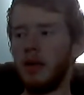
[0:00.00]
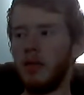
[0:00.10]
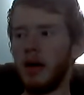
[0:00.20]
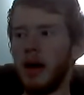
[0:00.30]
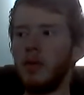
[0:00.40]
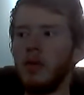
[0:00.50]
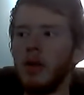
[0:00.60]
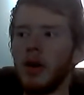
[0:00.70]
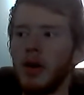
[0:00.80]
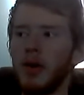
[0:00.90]
Well, I
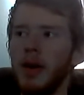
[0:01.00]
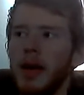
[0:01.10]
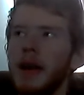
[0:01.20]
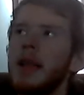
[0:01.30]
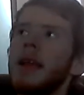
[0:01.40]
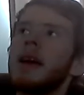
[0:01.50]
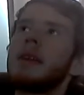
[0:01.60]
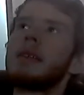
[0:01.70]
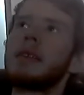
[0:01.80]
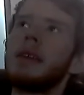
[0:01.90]
wanted to create a Dead
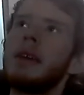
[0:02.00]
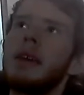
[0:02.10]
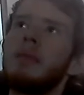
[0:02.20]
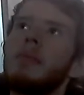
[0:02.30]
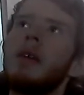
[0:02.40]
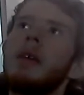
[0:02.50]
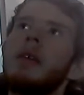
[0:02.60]
Island game